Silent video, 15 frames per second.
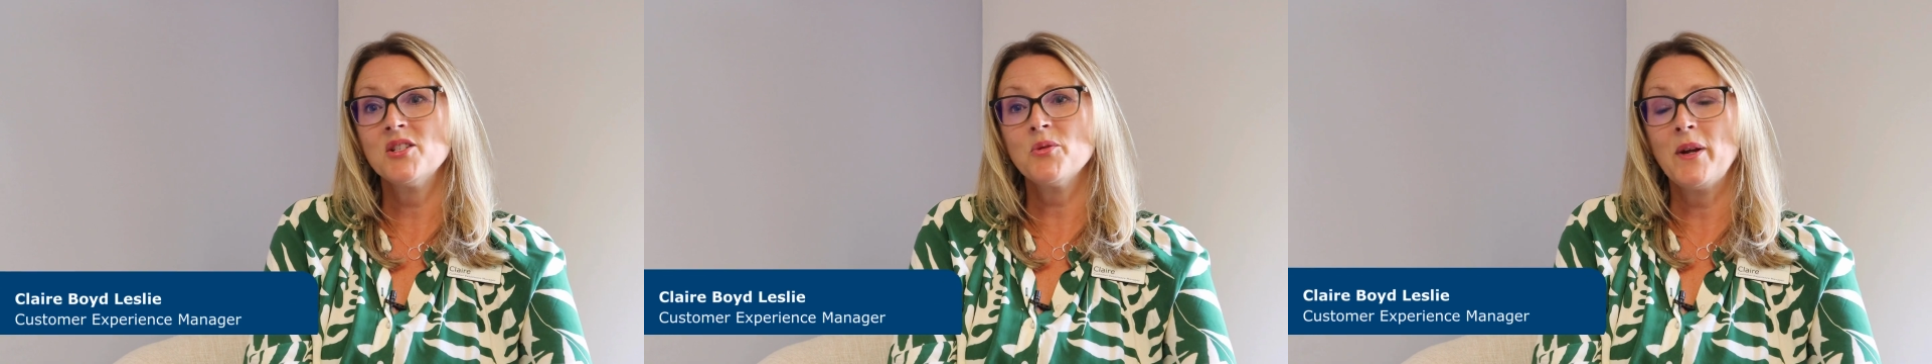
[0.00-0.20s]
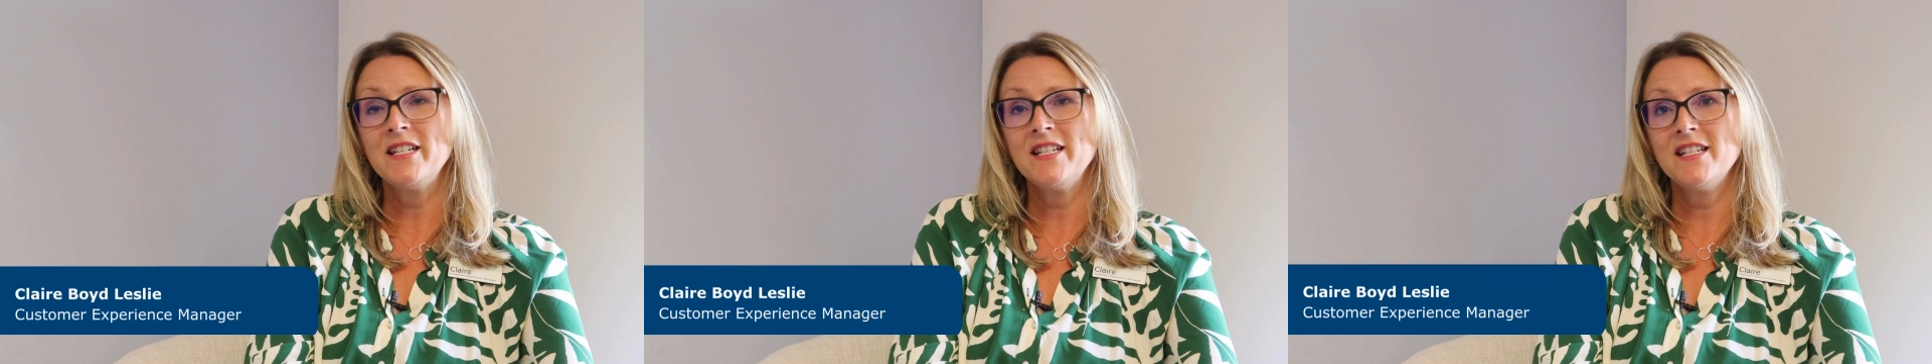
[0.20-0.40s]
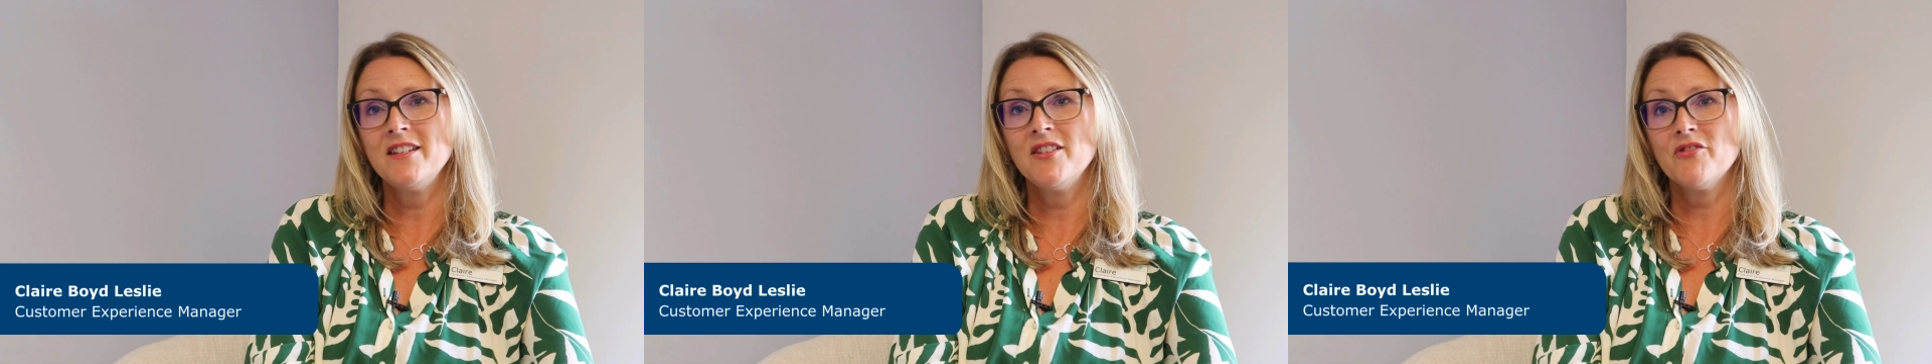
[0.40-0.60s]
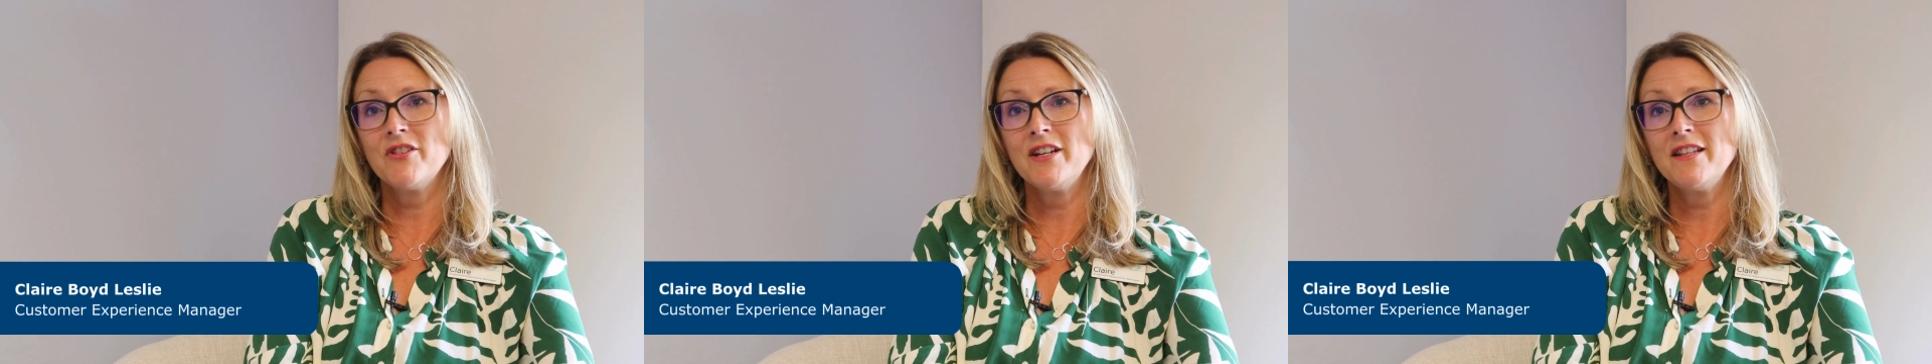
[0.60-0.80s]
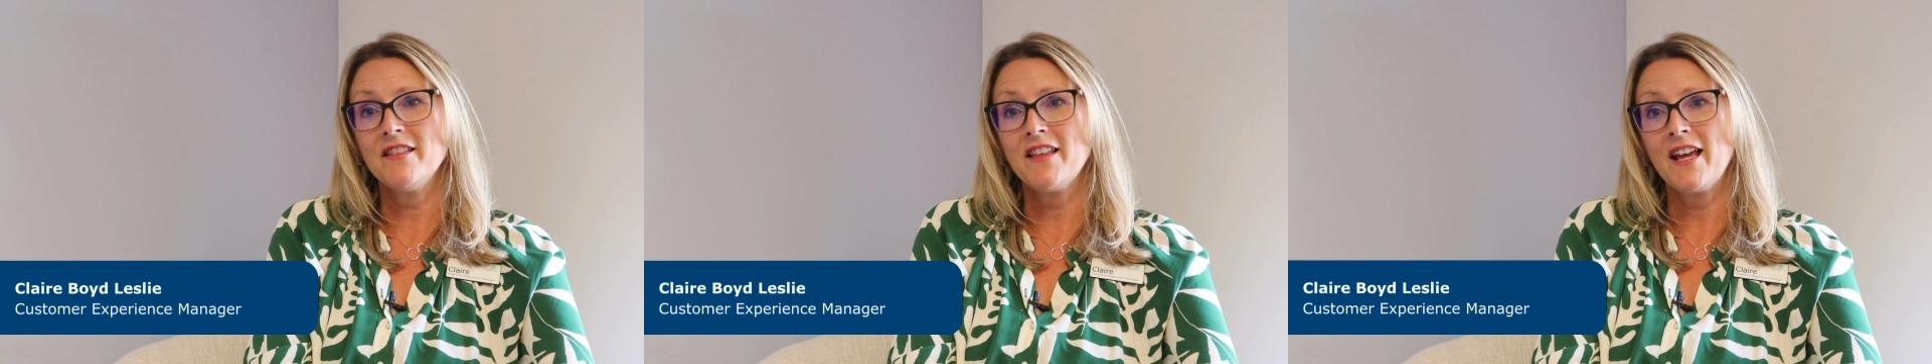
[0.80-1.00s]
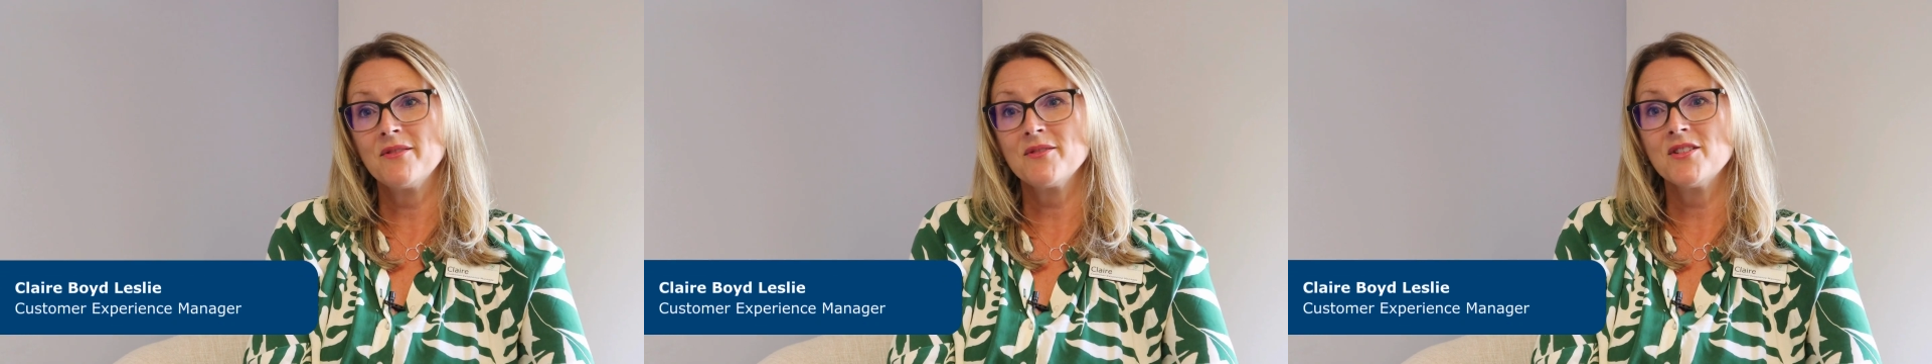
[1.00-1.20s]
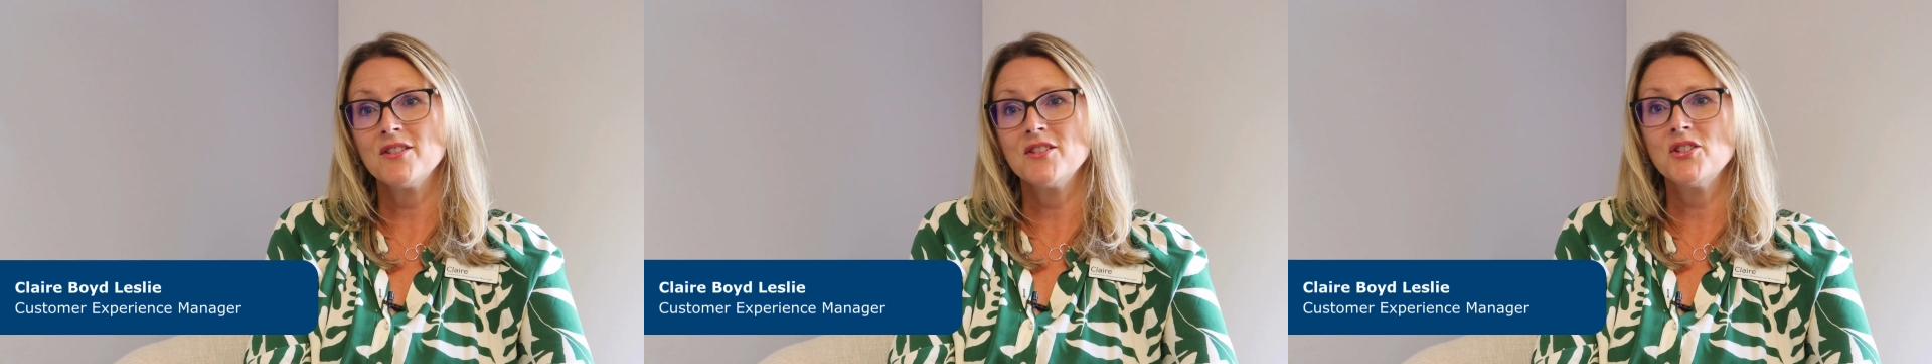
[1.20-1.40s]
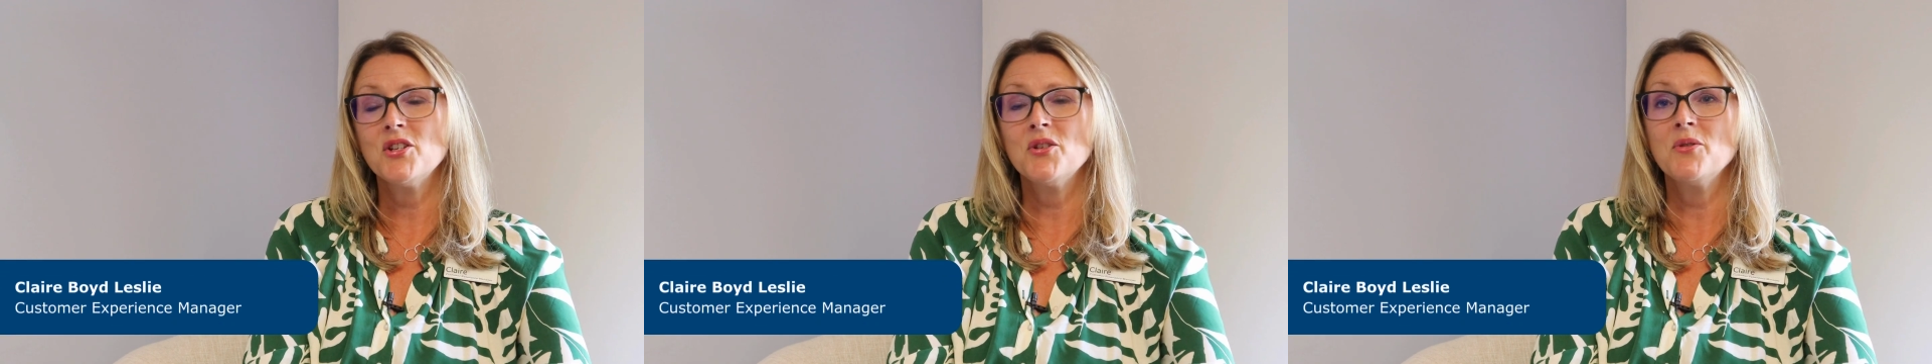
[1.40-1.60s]

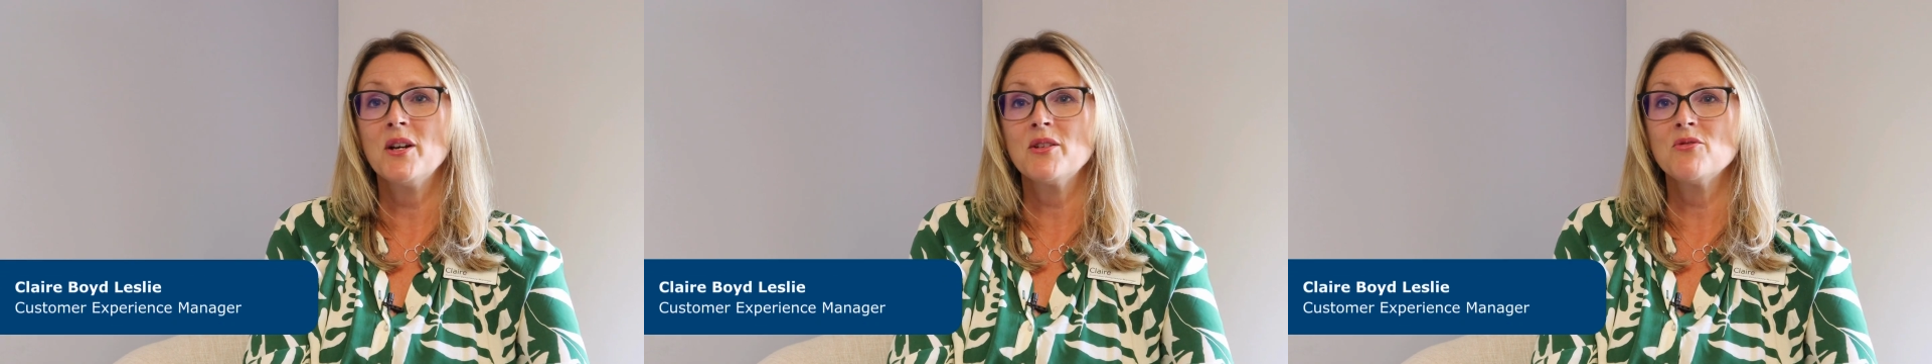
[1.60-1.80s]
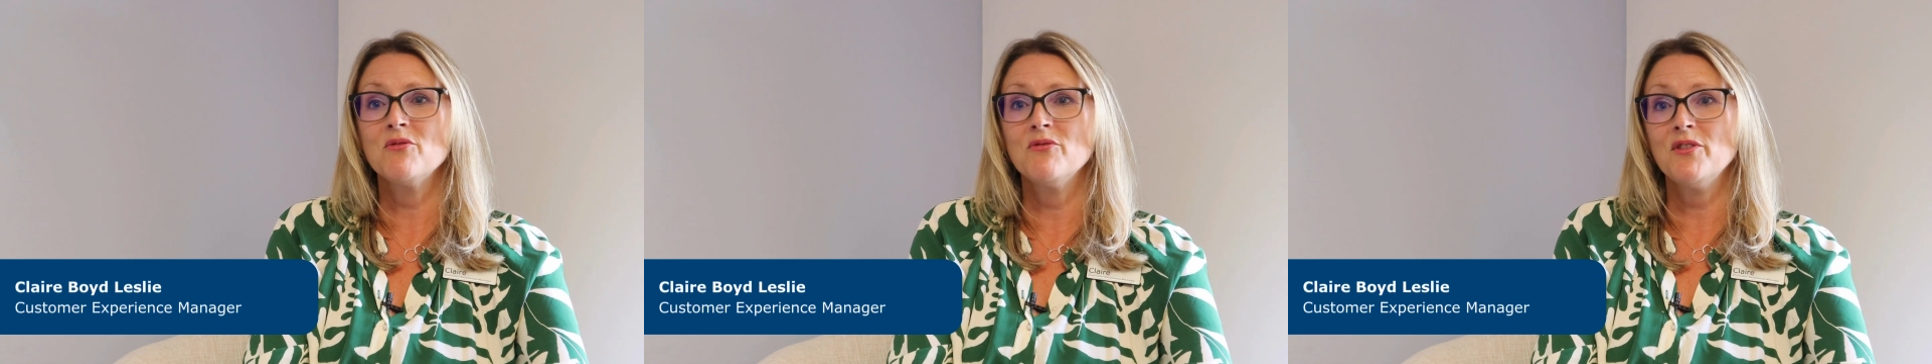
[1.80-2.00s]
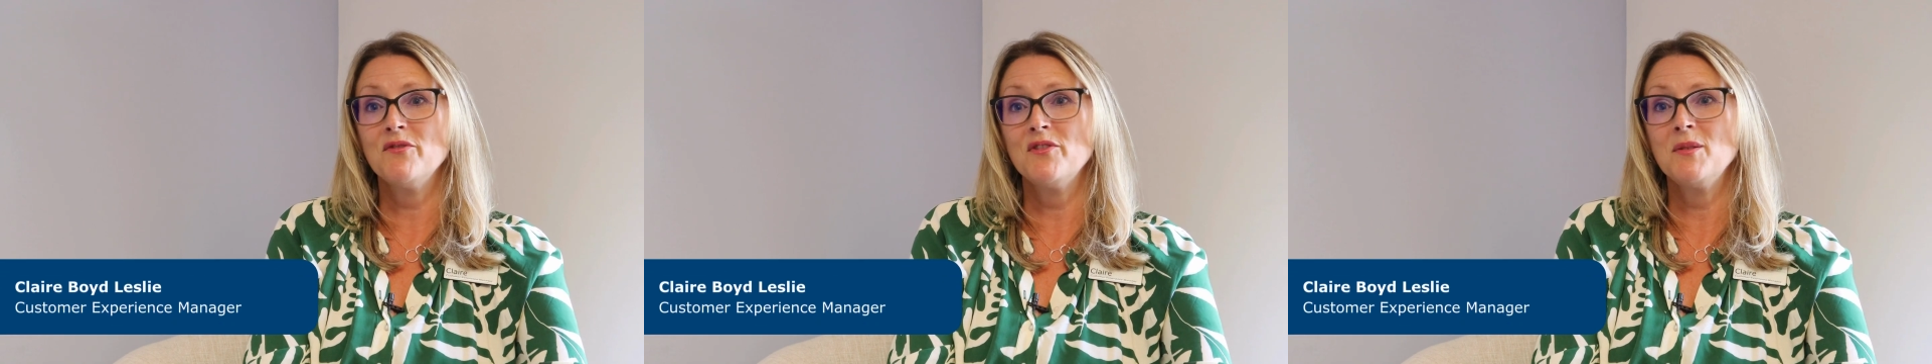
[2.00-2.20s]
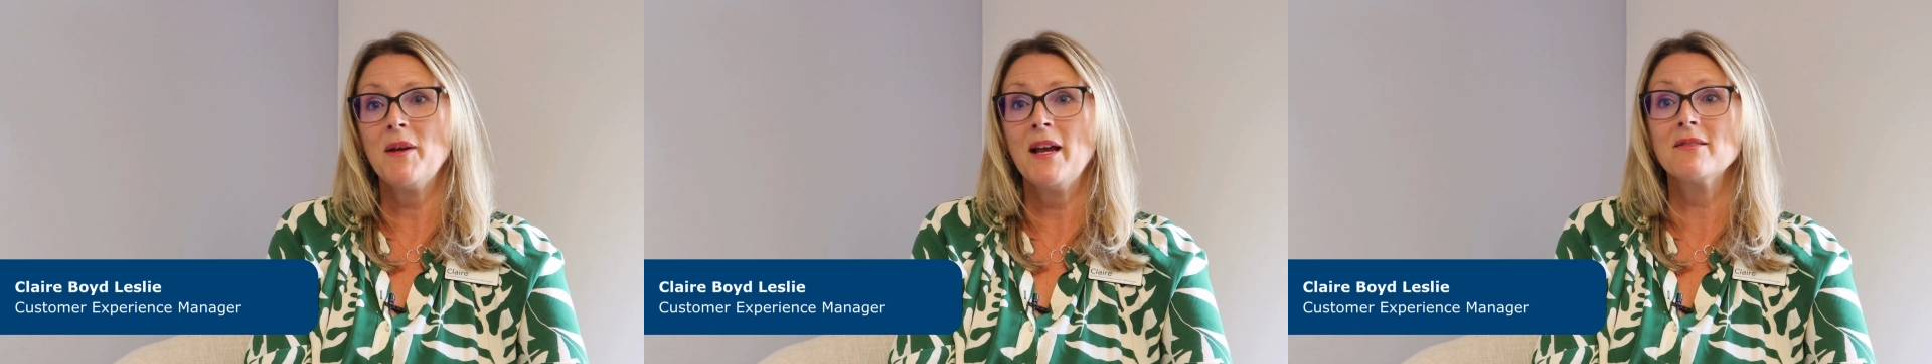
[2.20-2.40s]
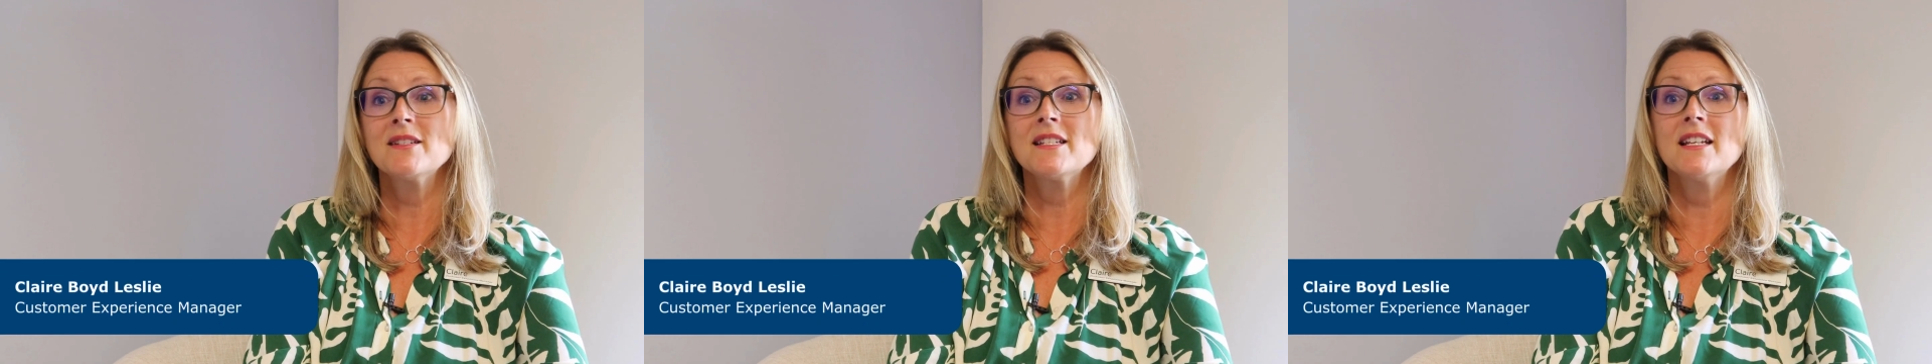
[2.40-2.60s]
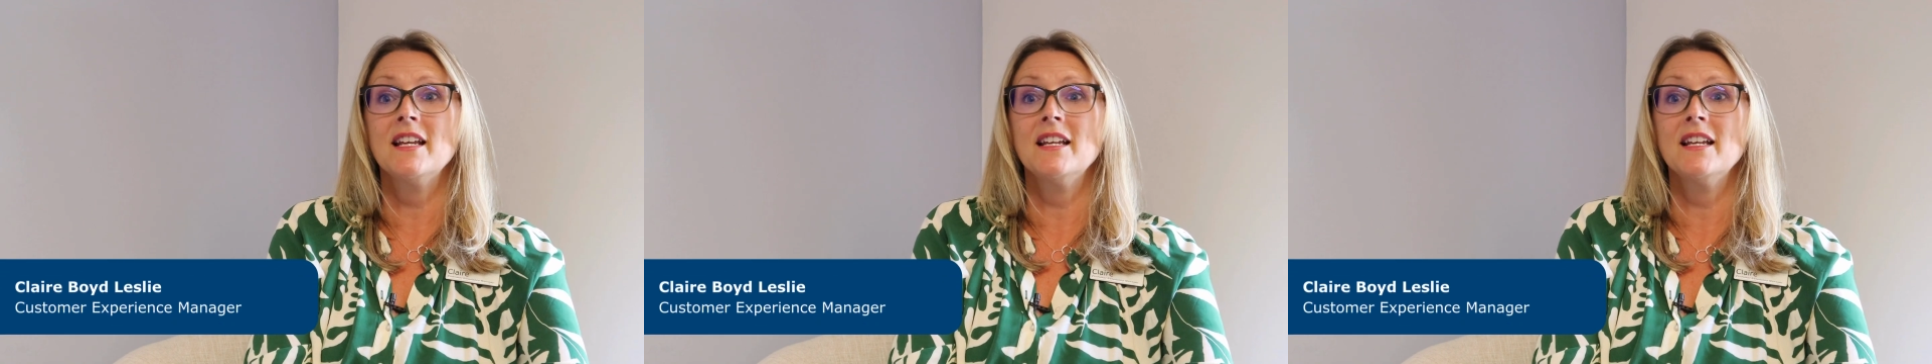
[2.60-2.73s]
£23,250